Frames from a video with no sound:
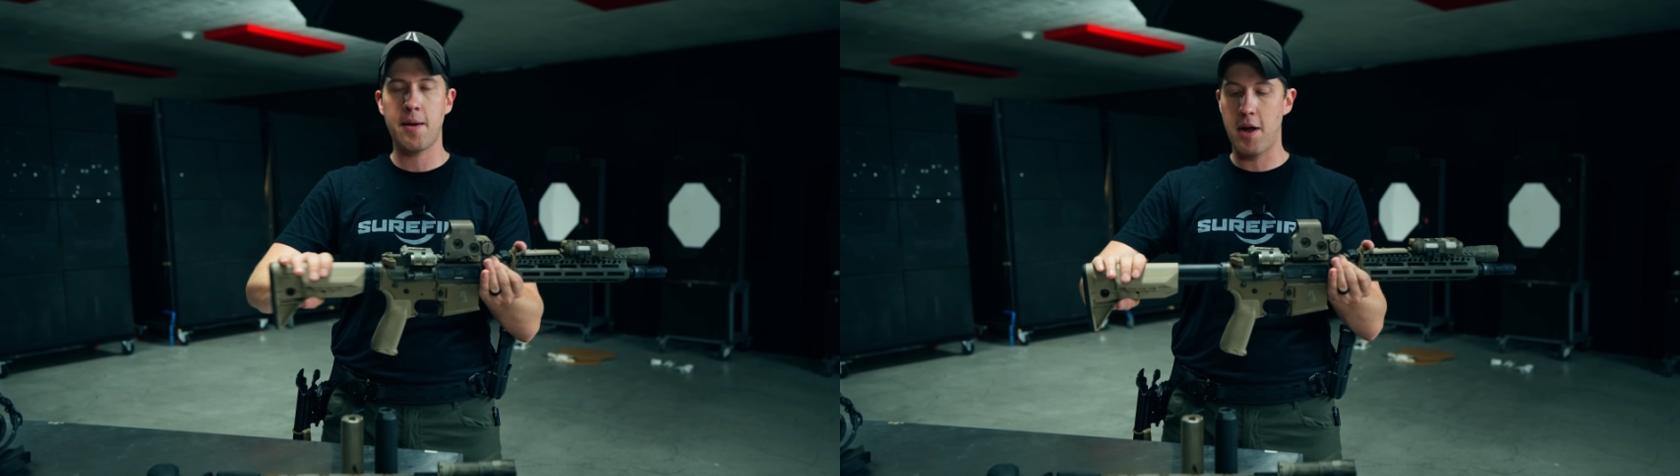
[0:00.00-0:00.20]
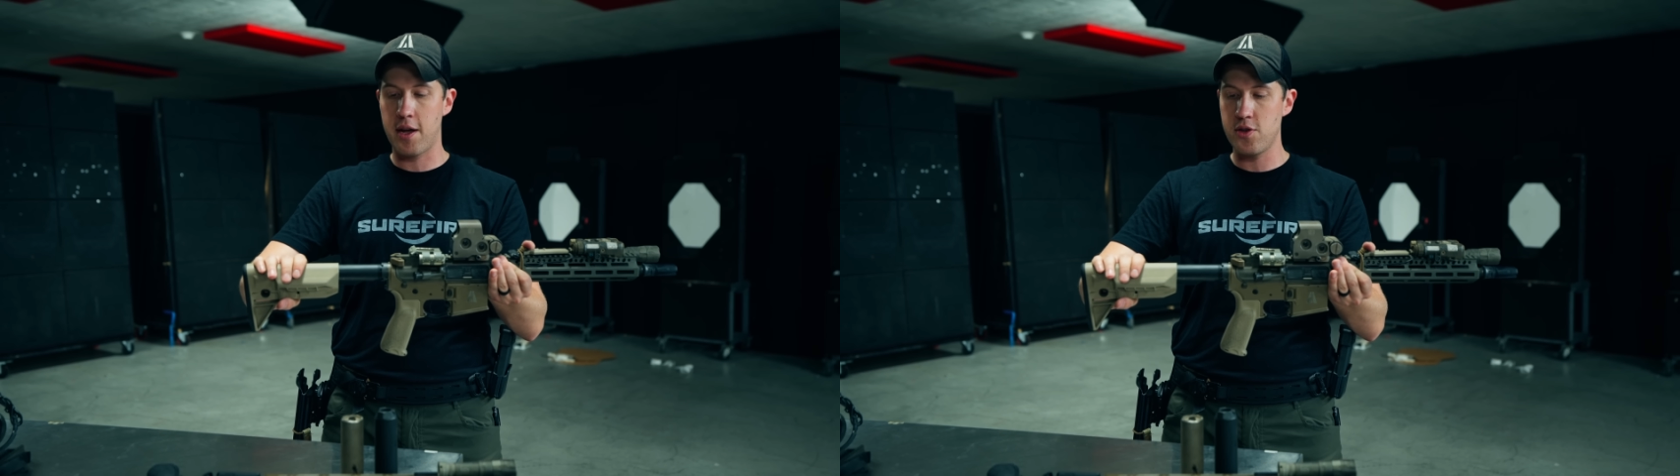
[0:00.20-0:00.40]
I'm
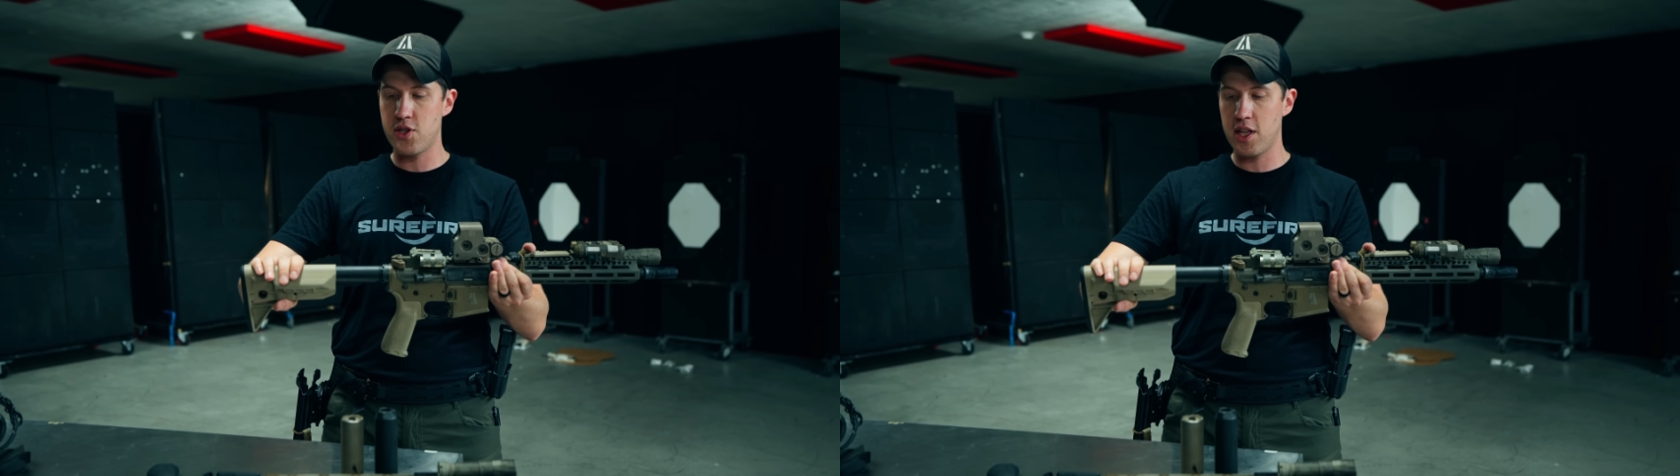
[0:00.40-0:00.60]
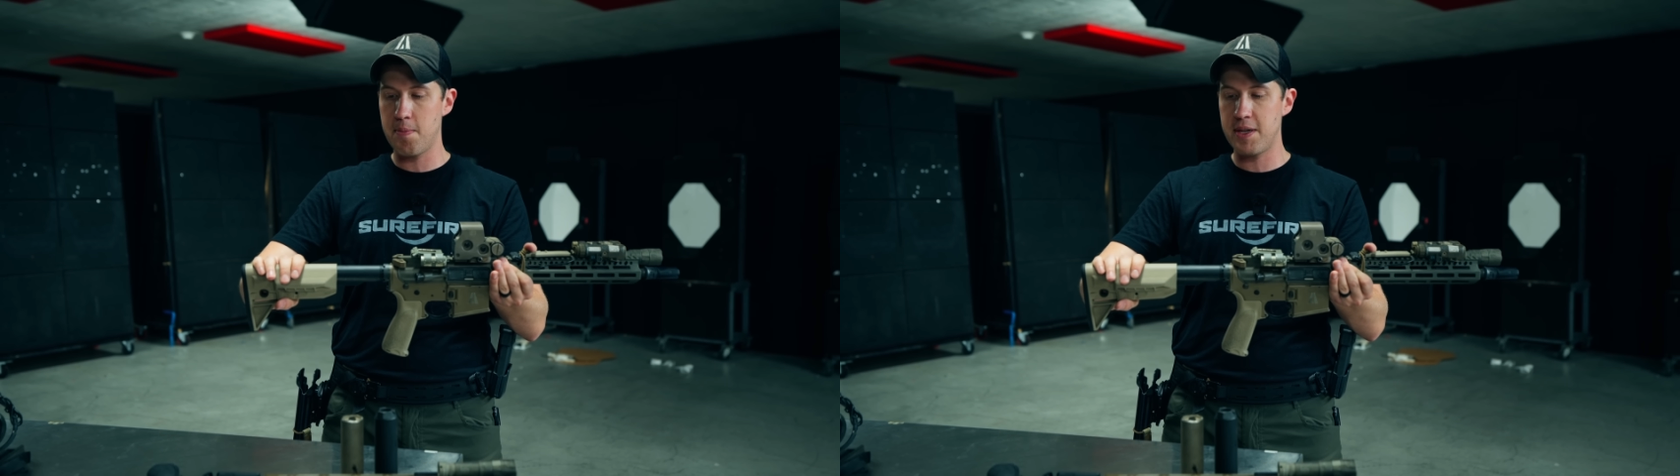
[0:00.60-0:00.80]
not
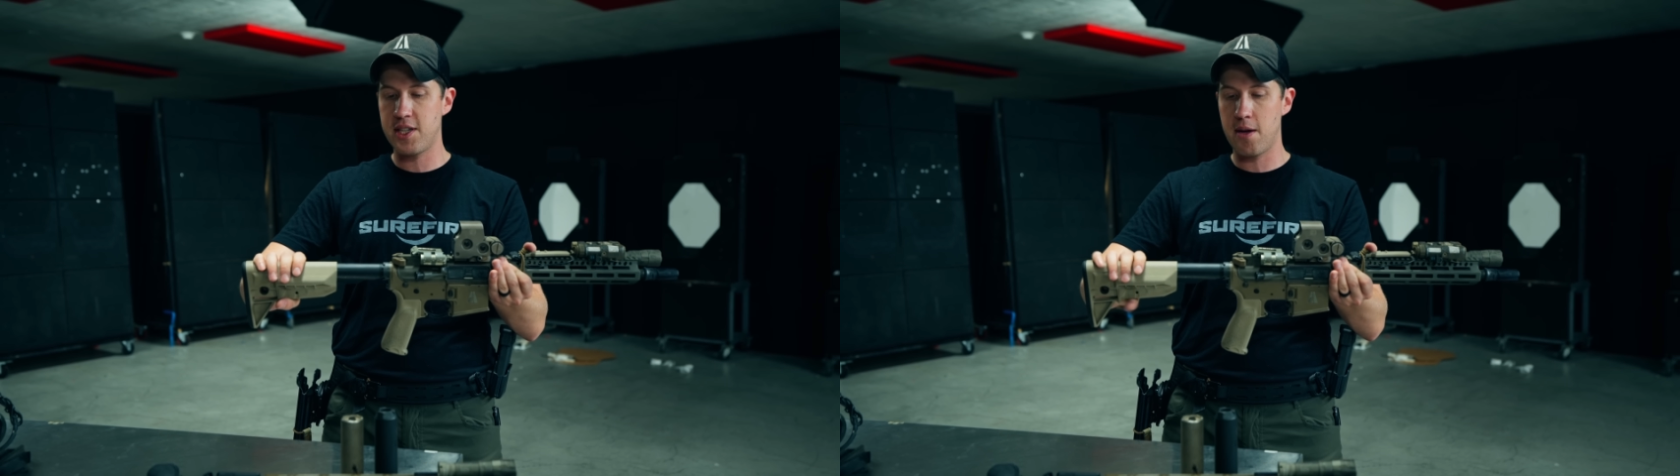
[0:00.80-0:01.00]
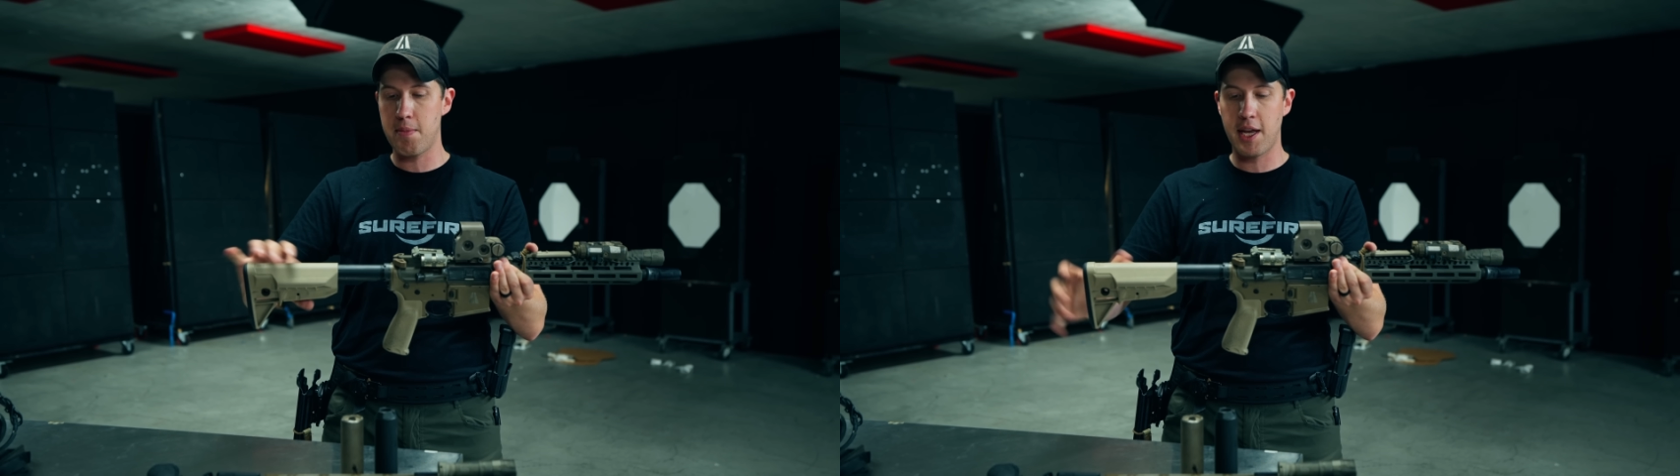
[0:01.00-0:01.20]
using the
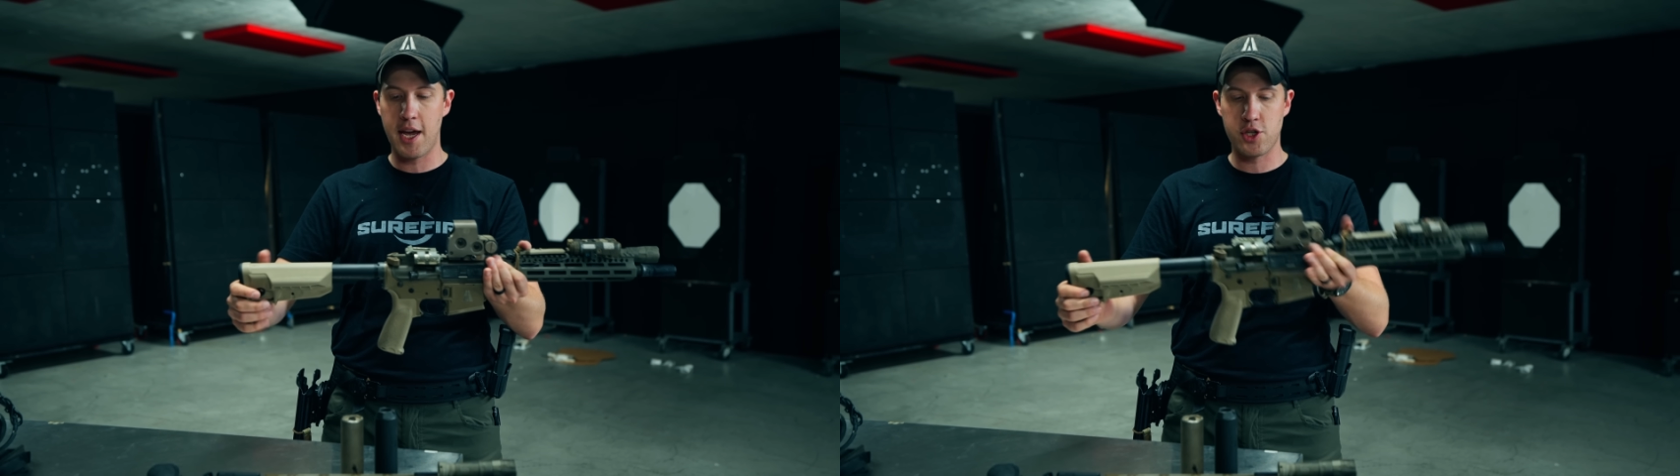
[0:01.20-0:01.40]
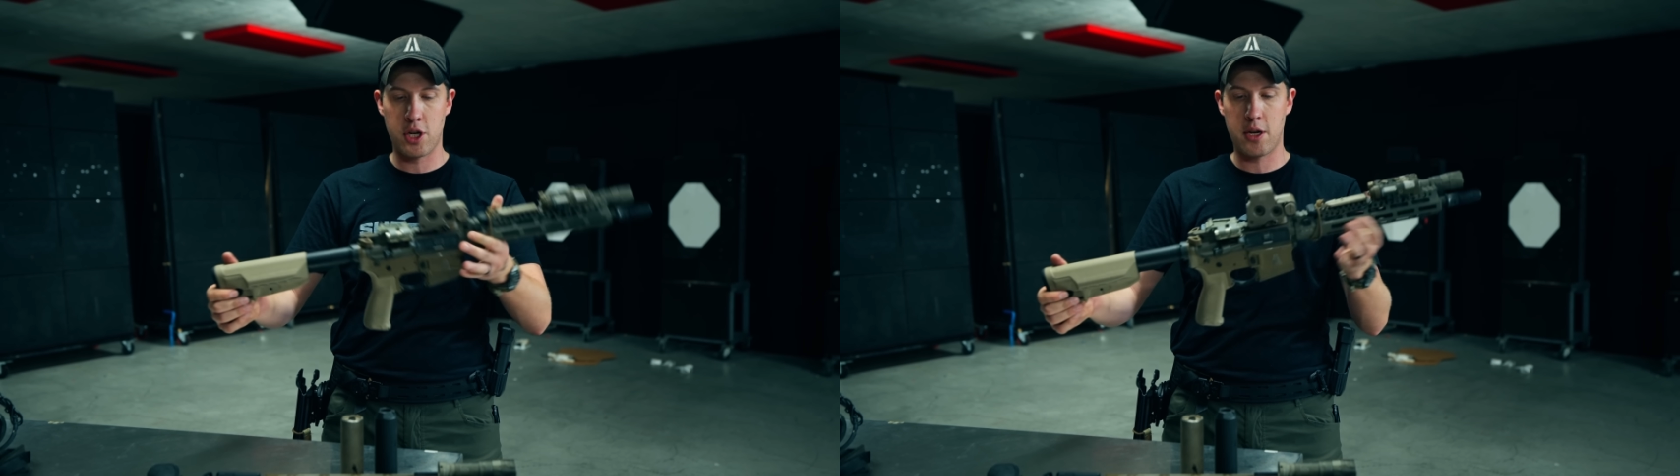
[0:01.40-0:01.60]
BCM
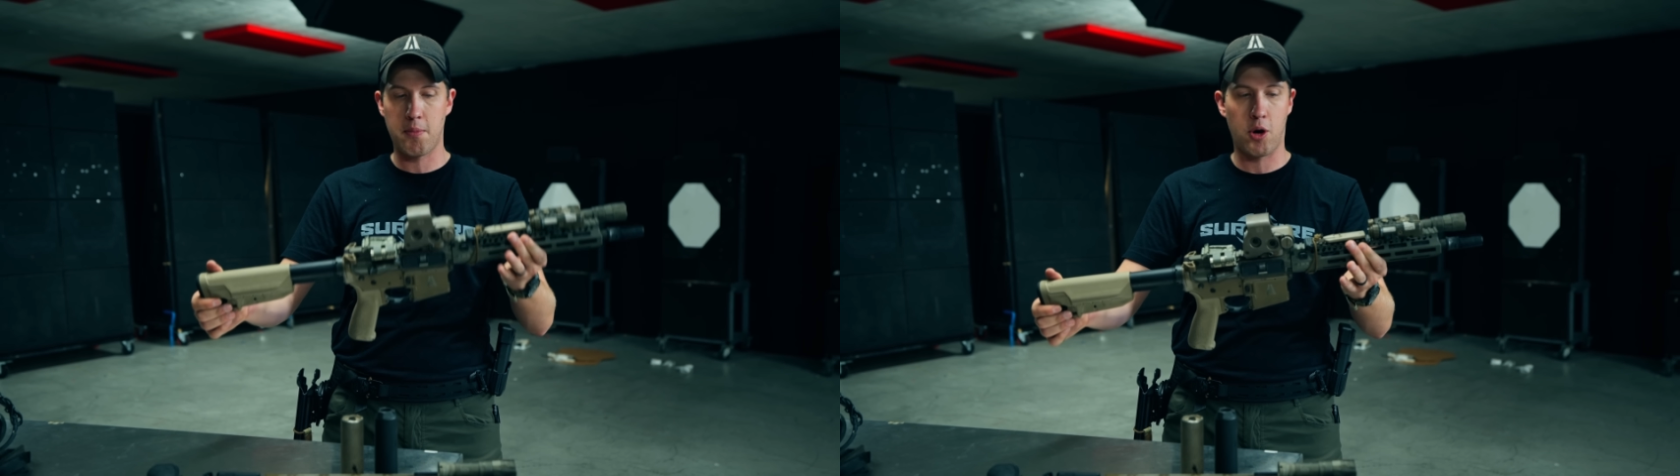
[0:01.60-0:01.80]
Mitigation